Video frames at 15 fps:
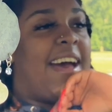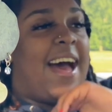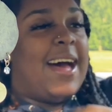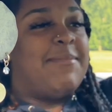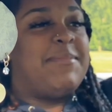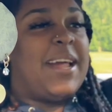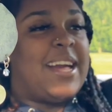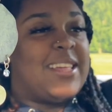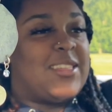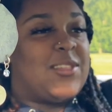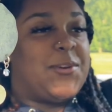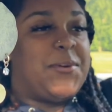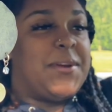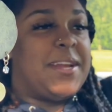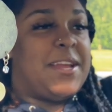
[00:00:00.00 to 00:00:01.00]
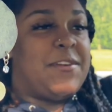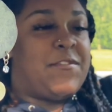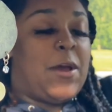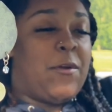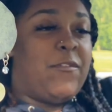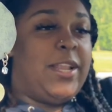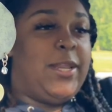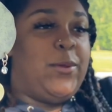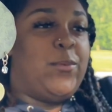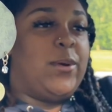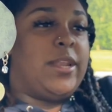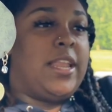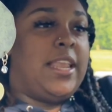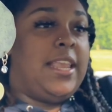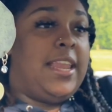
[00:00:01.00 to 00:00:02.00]
I'm not sure if I really
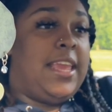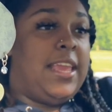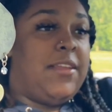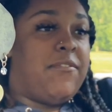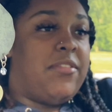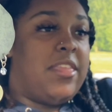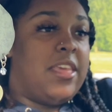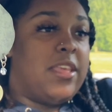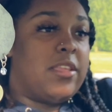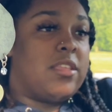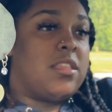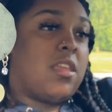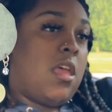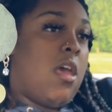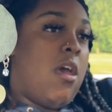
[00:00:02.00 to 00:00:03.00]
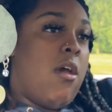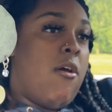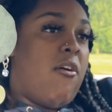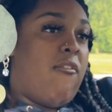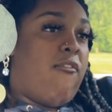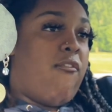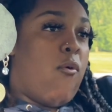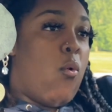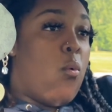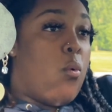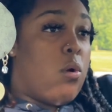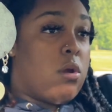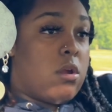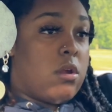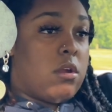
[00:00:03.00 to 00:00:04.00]
want to leave this
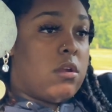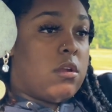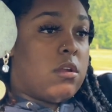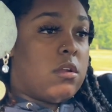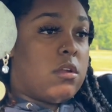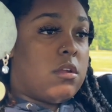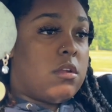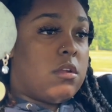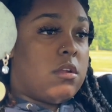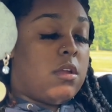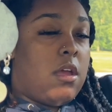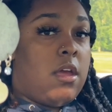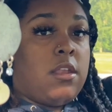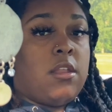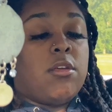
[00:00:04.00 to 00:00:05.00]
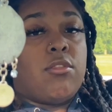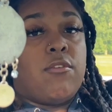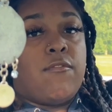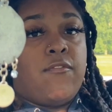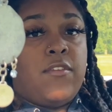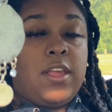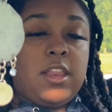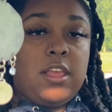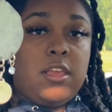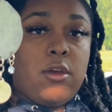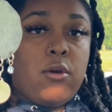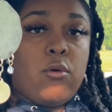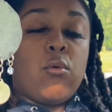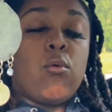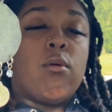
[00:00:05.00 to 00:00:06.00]
for another
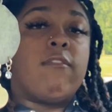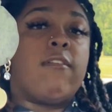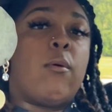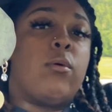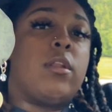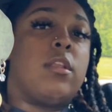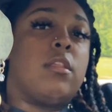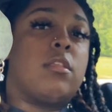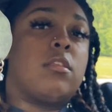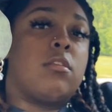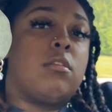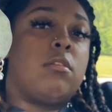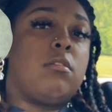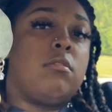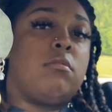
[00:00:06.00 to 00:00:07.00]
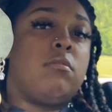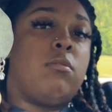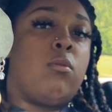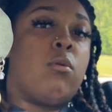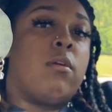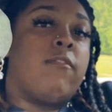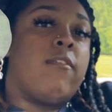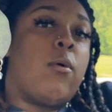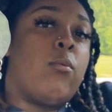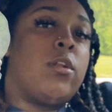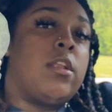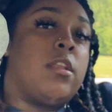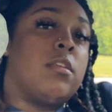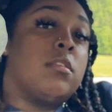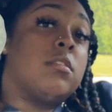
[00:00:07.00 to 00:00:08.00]
video or if I want to
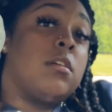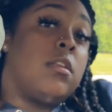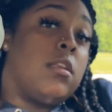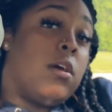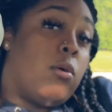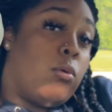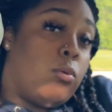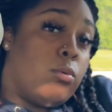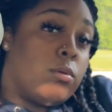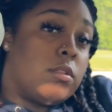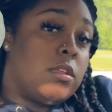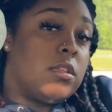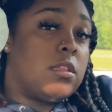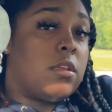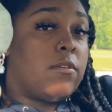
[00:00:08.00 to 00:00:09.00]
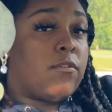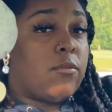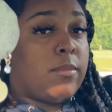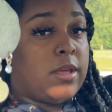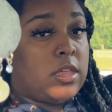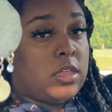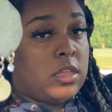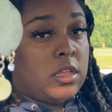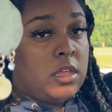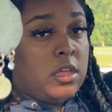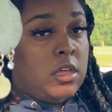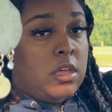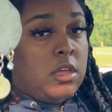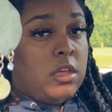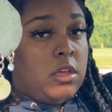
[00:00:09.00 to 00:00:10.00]
disclose this information
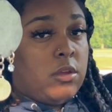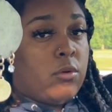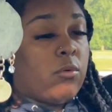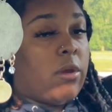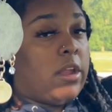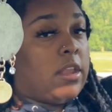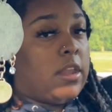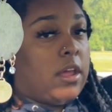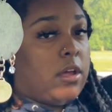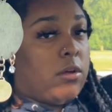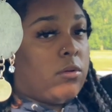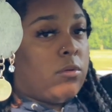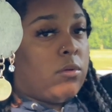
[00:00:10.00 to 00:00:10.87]
right now.